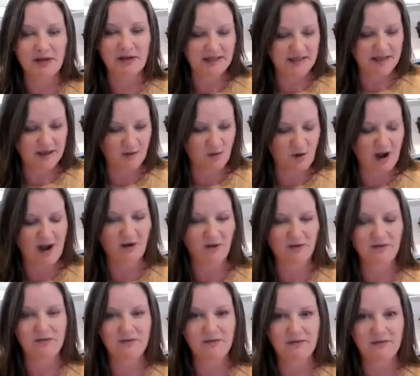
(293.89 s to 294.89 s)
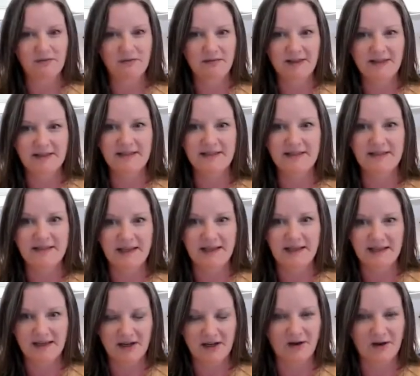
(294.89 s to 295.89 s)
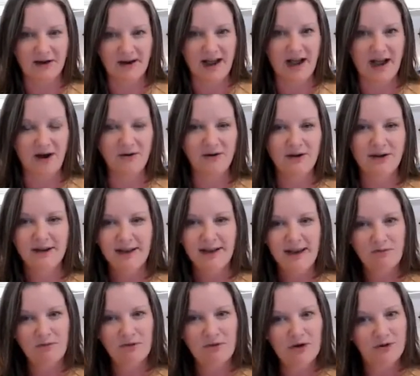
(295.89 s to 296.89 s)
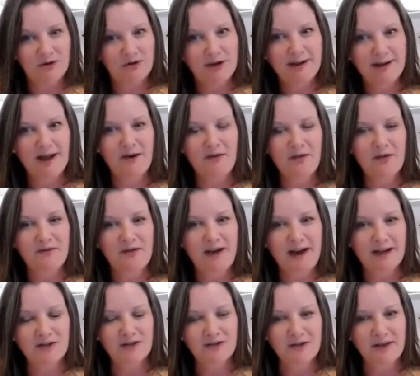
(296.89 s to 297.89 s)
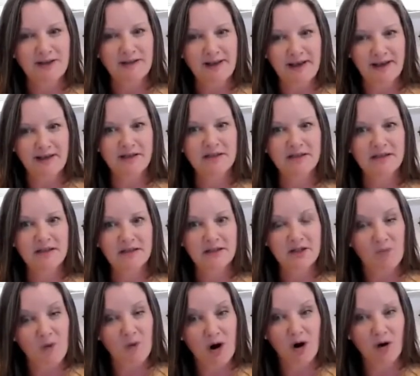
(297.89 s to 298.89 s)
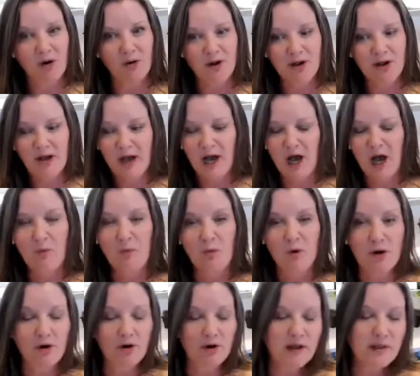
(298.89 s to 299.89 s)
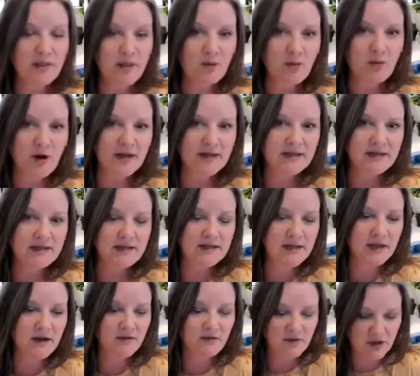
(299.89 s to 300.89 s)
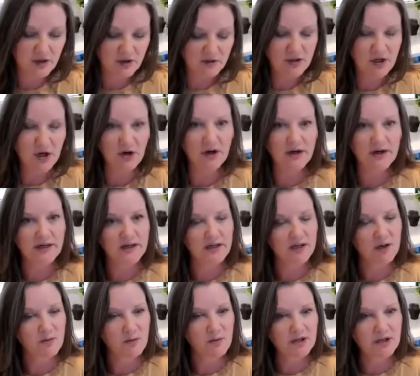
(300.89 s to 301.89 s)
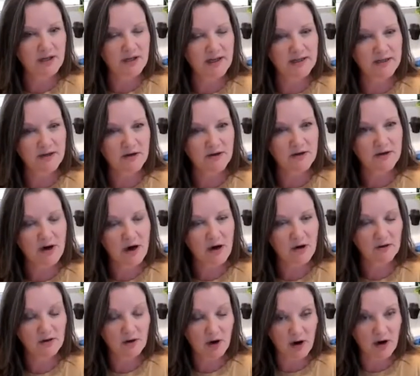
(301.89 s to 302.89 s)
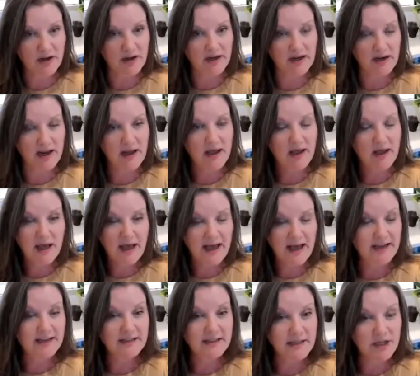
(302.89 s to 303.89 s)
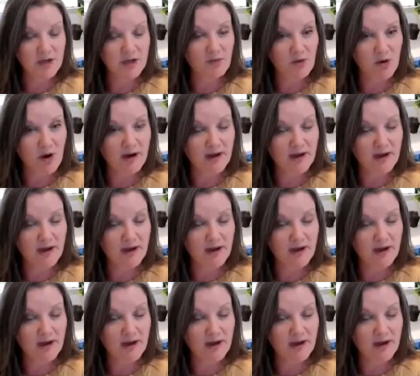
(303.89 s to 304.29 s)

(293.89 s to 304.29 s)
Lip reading: where he said, wow, this is the here and now. And when you look out in the factory, that is tomorrow. We're in the process of, you know, targeting to commercialize our Guardian XT